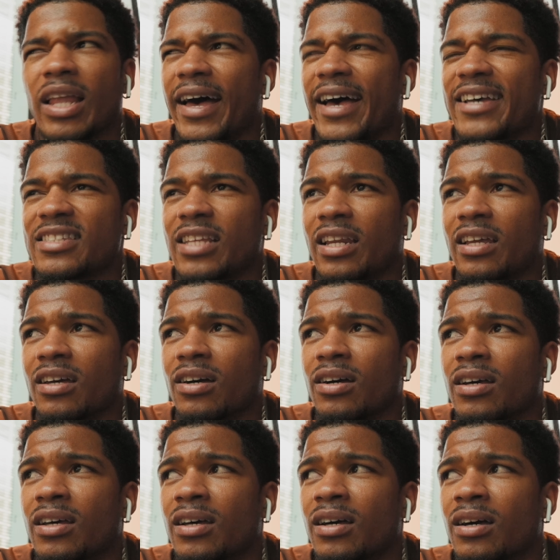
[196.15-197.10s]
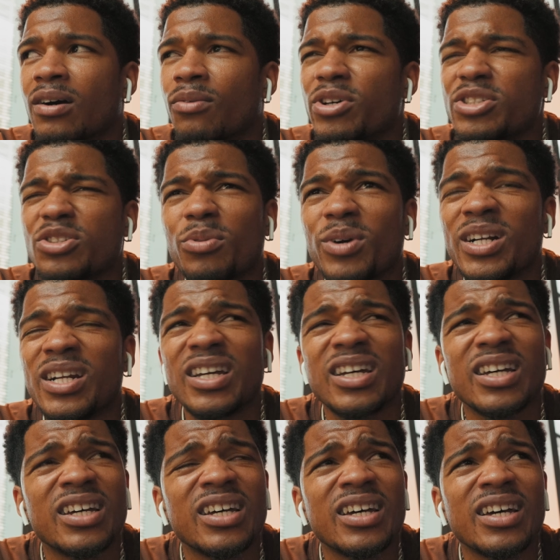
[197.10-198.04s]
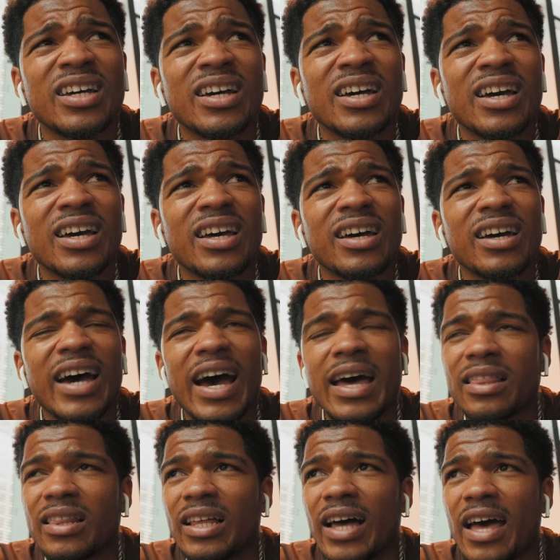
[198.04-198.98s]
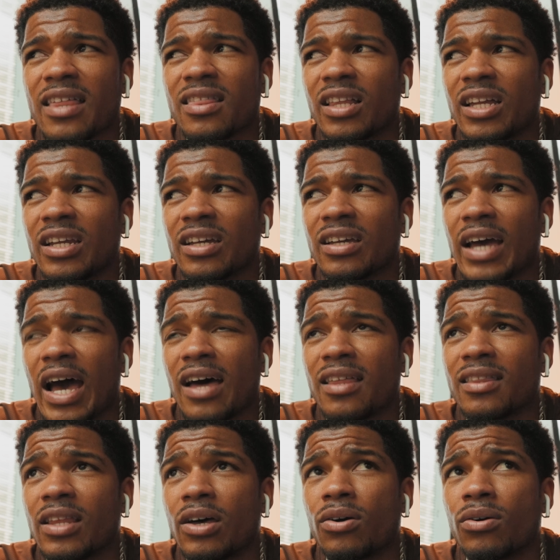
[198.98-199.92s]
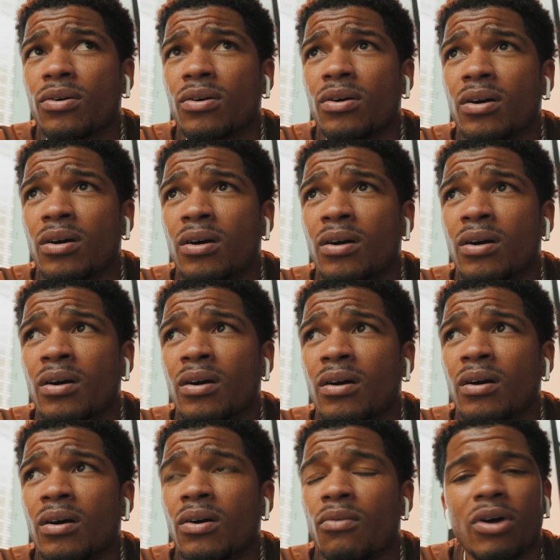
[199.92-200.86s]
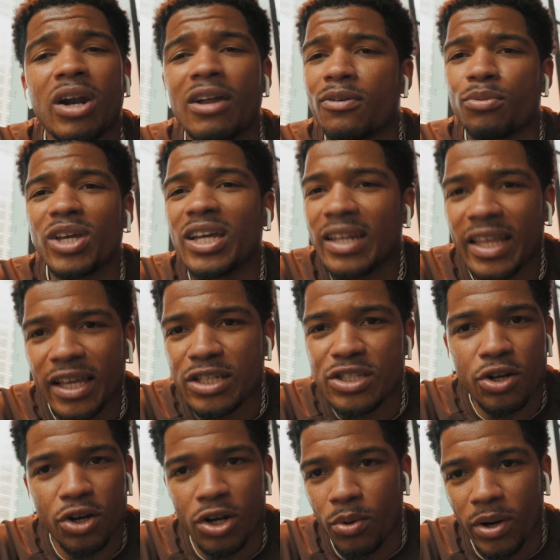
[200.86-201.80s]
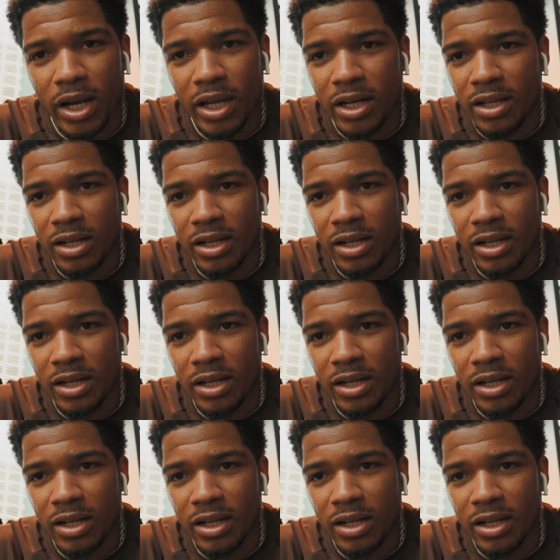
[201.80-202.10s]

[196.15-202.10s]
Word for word: not aesthetic, what's the word? Athle, athletic, ath, no, whatever. We're getting like a circuit workout